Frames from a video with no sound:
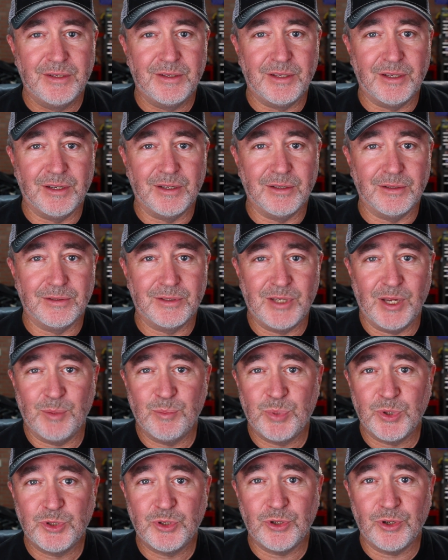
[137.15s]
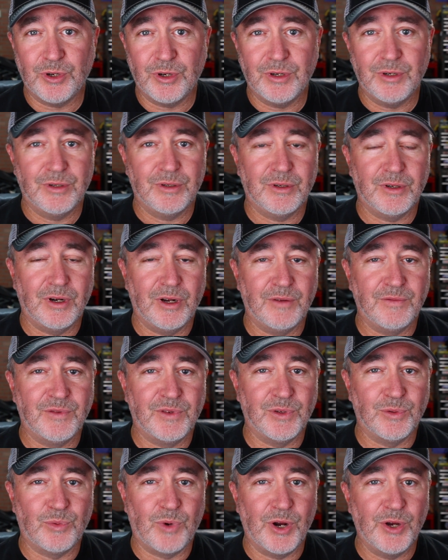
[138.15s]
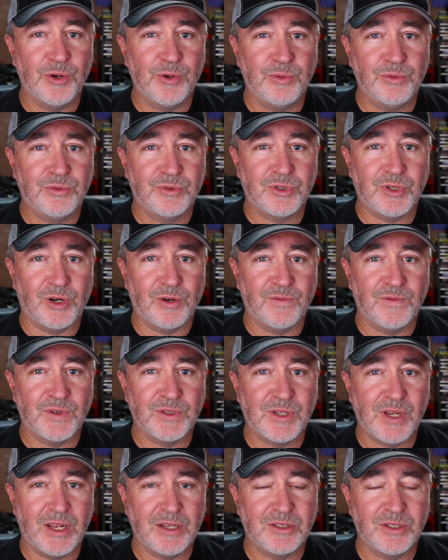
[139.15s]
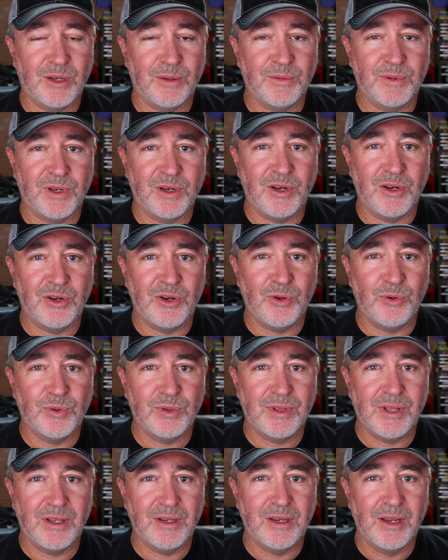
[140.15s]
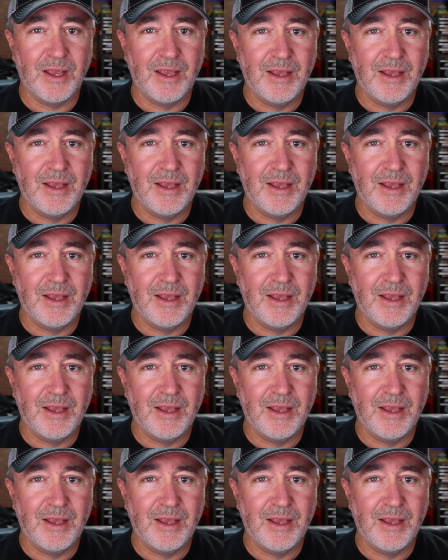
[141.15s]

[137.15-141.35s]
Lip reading: the temperature of the road surface has something to do with it.